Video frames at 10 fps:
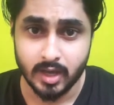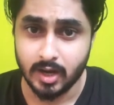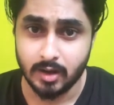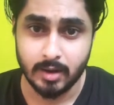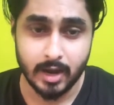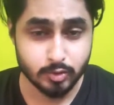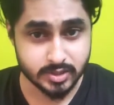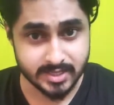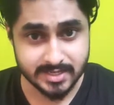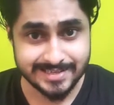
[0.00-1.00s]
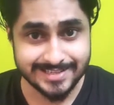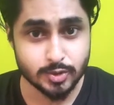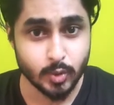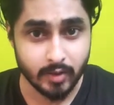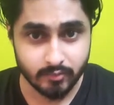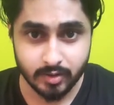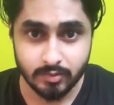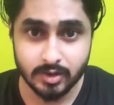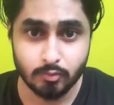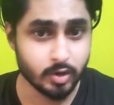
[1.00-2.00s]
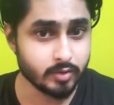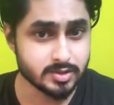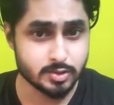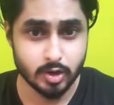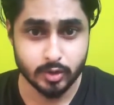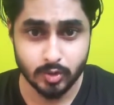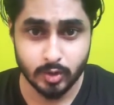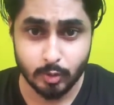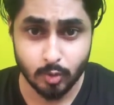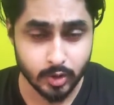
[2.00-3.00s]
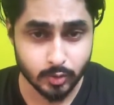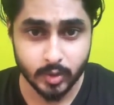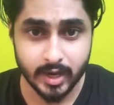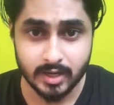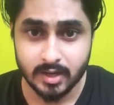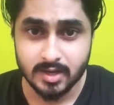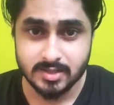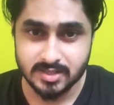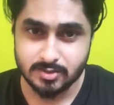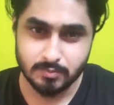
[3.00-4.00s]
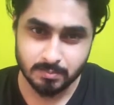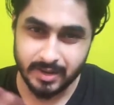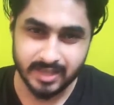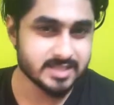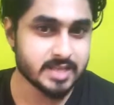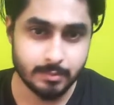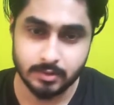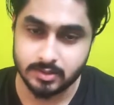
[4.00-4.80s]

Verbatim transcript: I would suggest this to everyone. Whatever slot you're going to get, just break this habit.